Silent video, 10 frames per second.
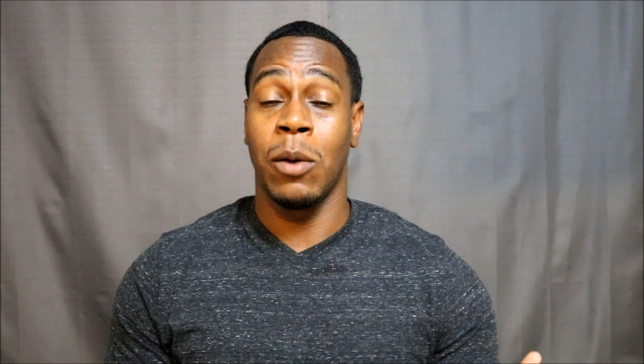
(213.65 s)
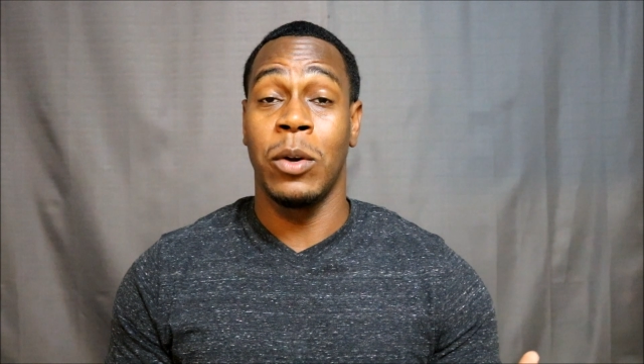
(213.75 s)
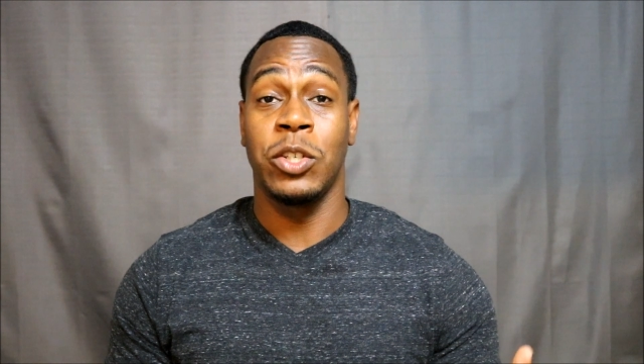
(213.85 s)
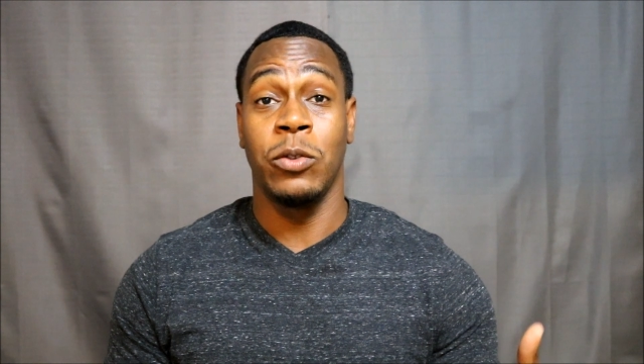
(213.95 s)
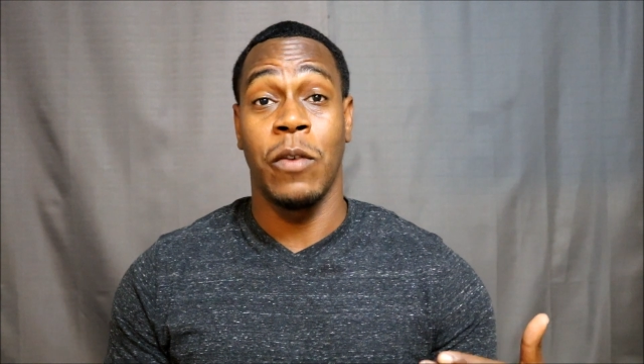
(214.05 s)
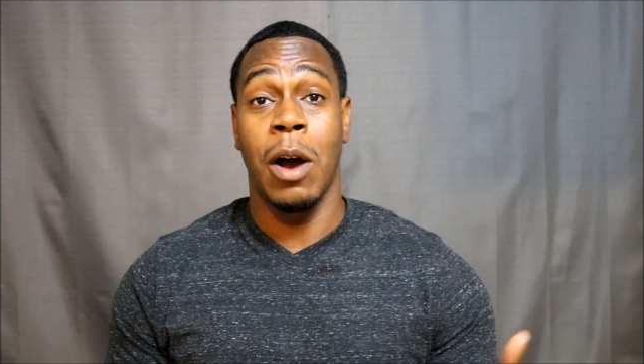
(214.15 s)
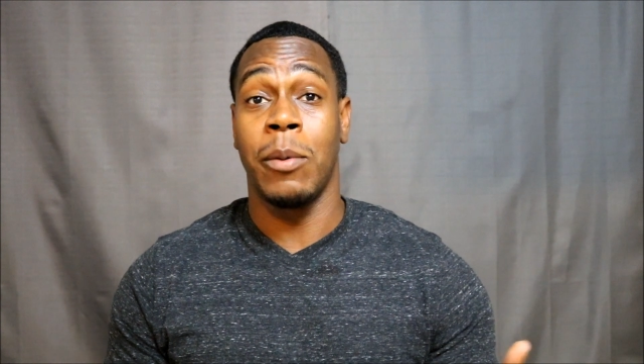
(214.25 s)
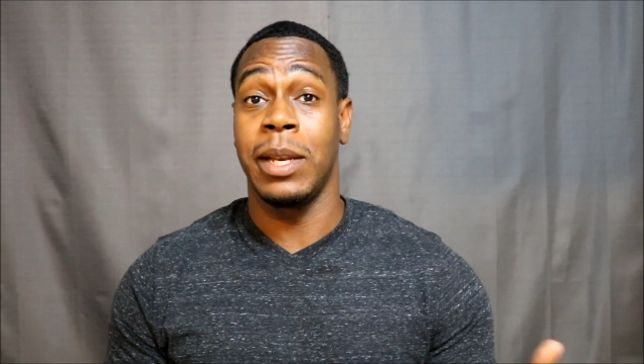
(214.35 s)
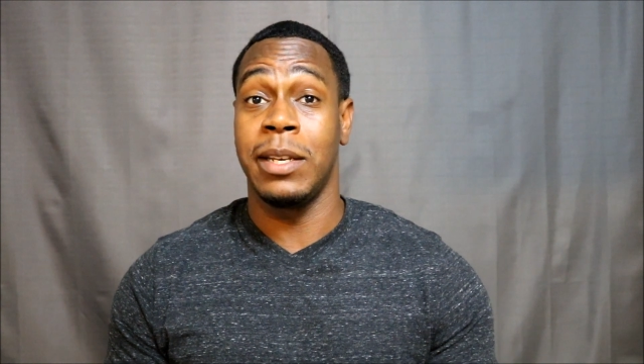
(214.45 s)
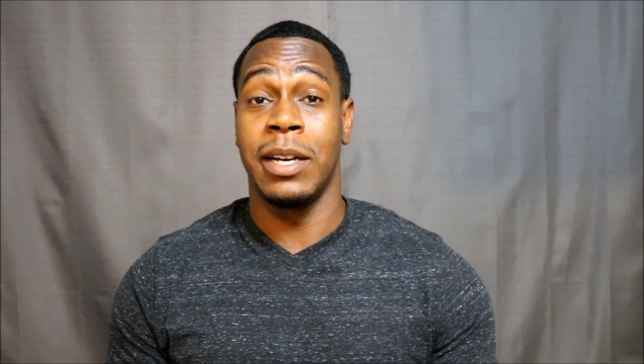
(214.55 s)
what you've
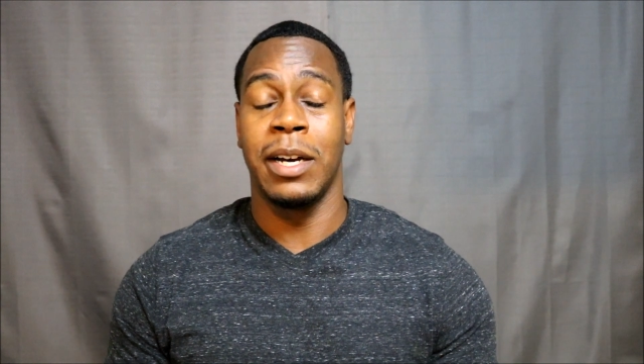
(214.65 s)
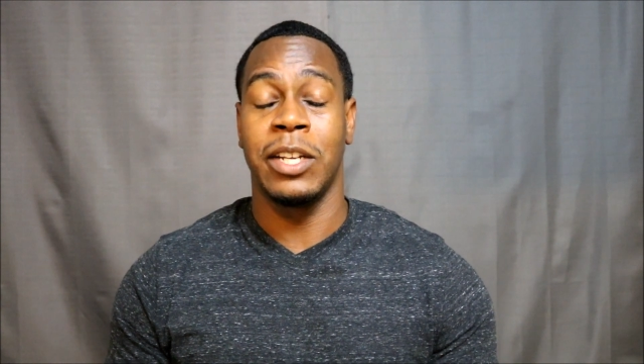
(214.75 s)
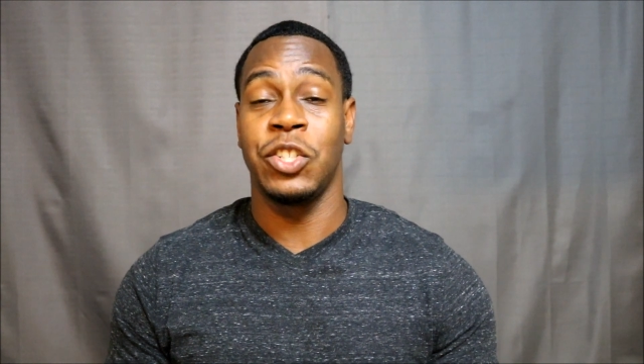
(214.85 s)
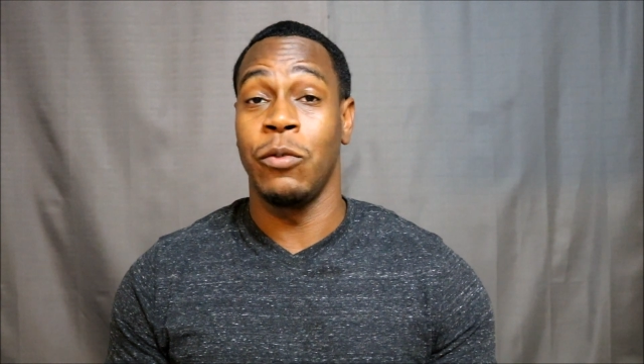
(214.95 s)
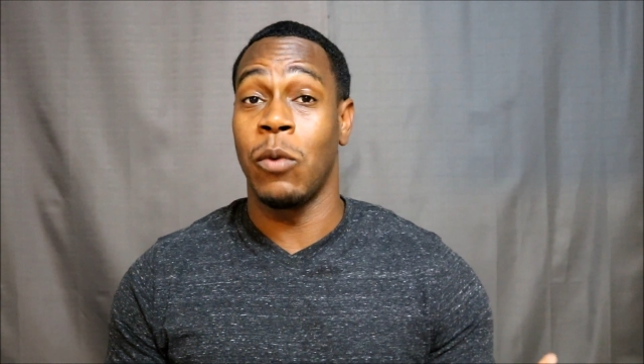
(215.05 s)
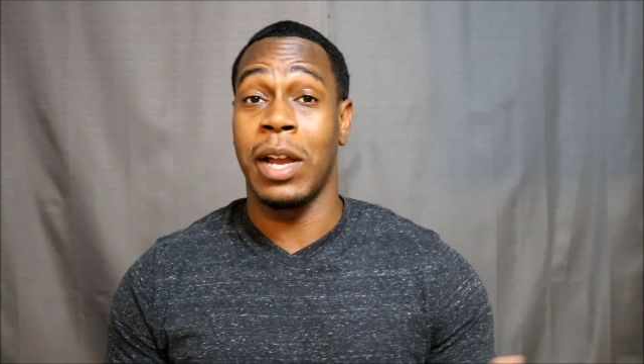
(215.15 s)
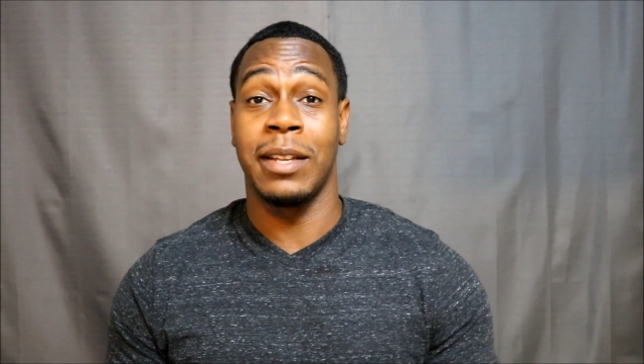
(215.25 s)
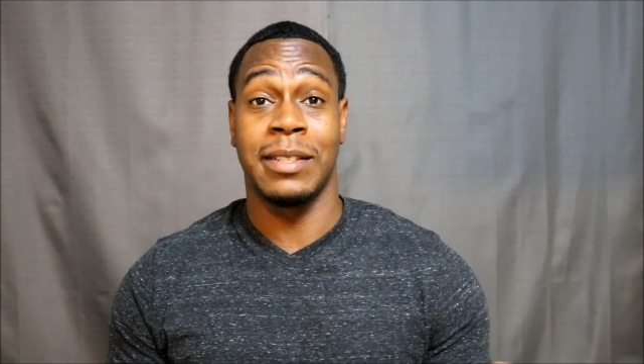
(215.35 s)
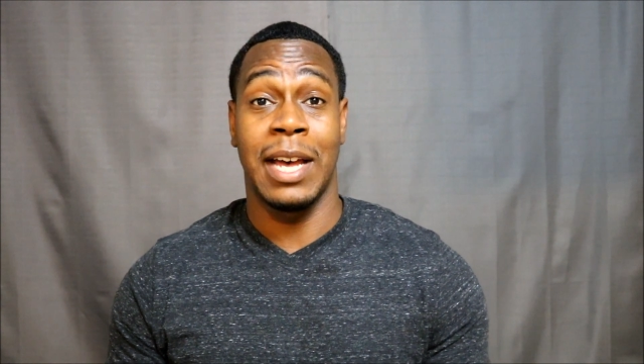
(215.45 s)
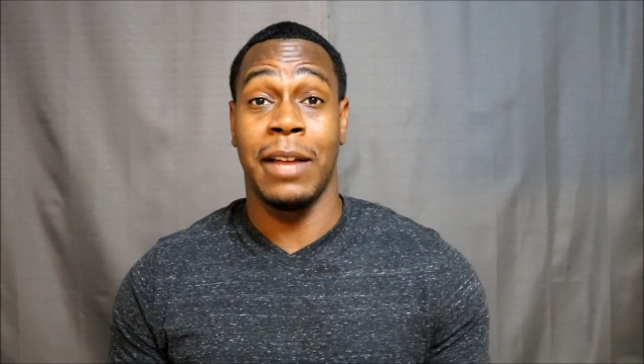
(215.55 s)
already done is you've
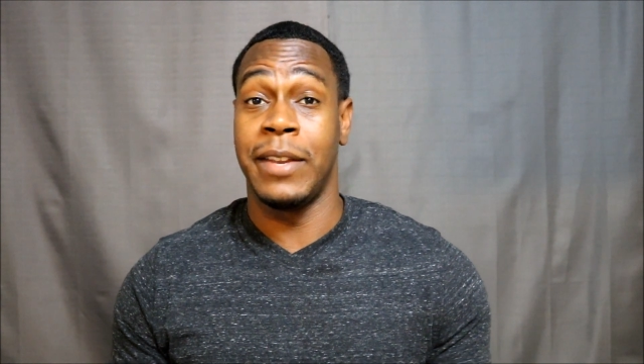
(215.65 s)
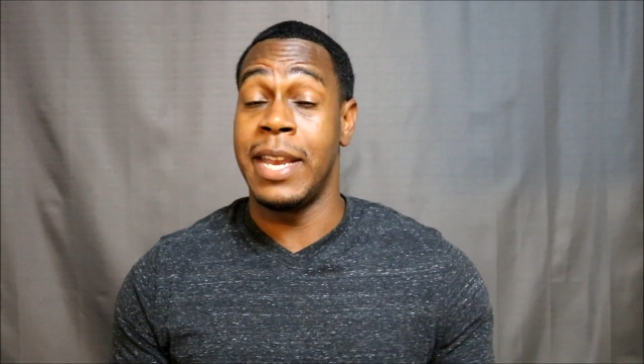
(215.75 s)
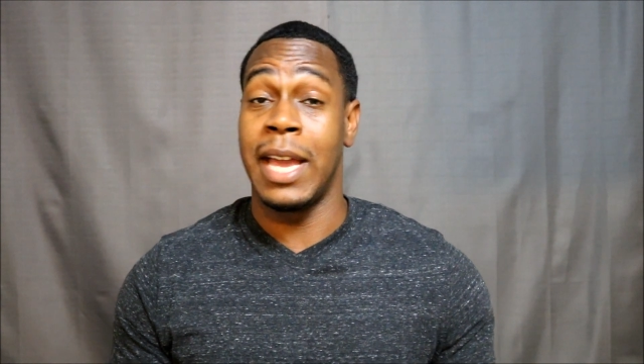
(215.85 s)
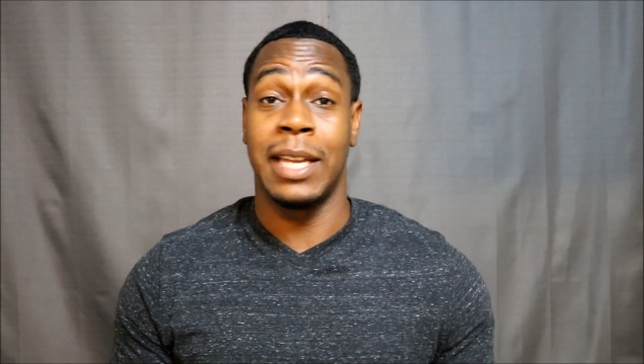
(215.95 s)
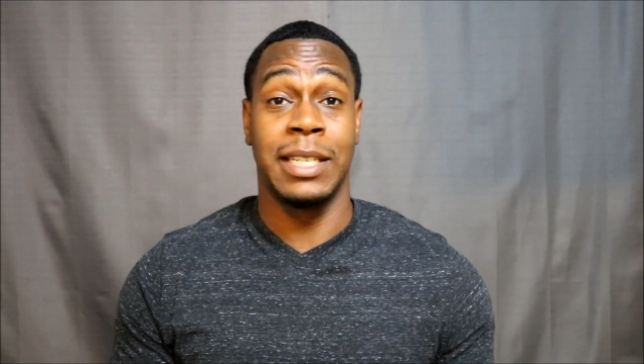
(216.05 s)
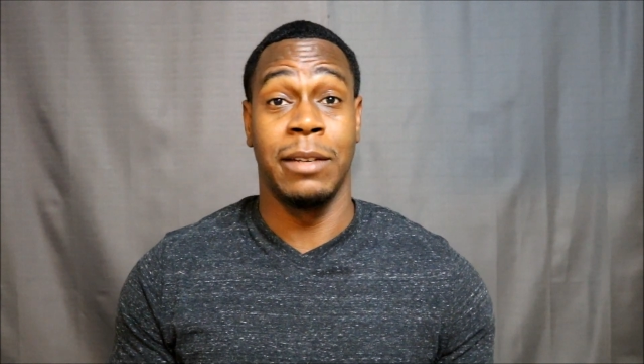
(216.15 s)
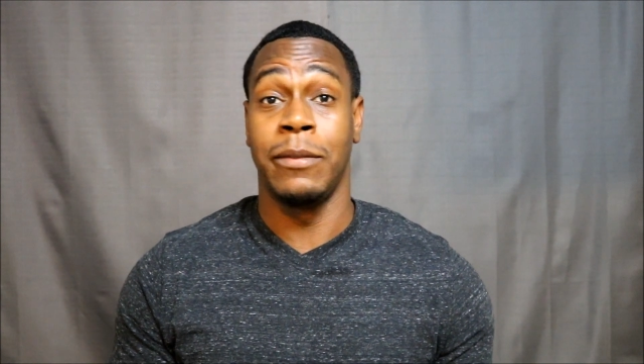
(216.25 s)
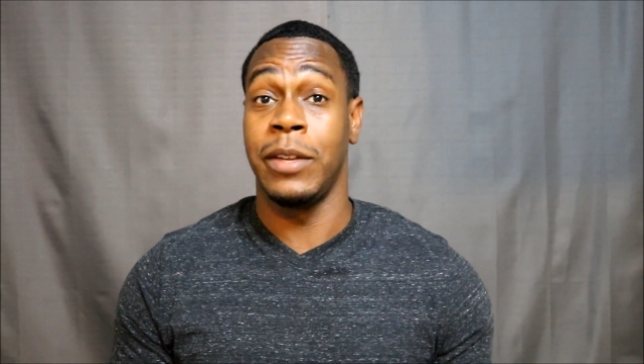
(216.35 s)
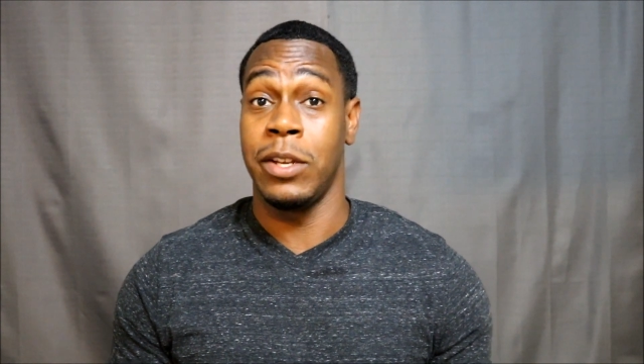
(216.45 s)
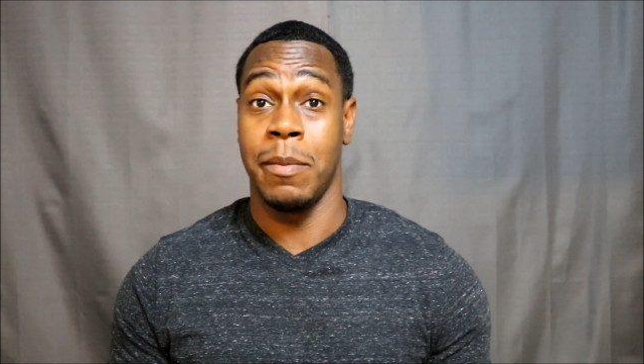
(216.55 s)
reconciled the
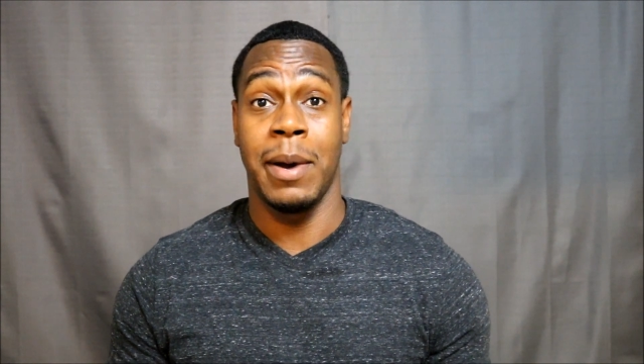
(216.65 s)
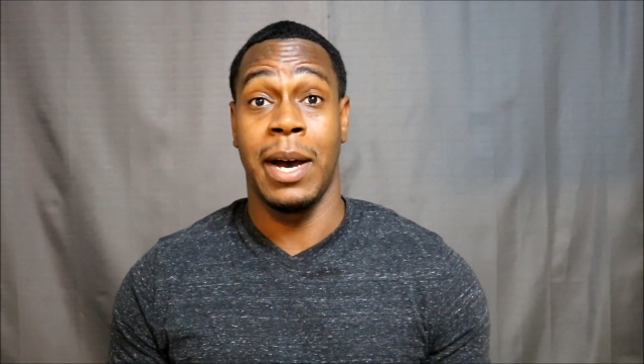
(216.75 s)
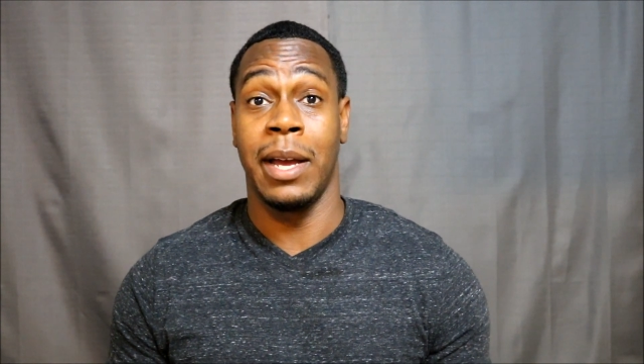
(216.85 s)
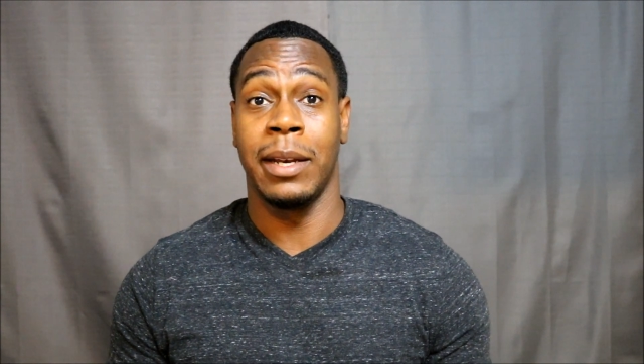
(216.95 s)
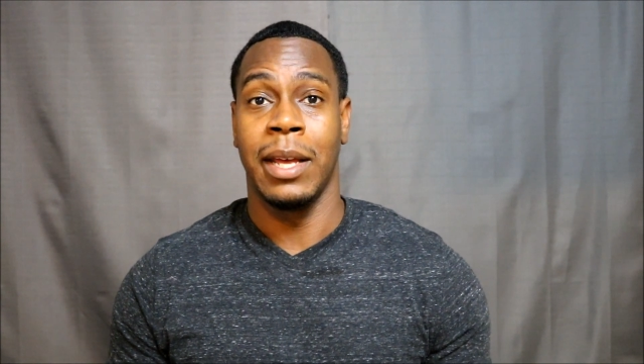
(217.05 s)
negative in your mind.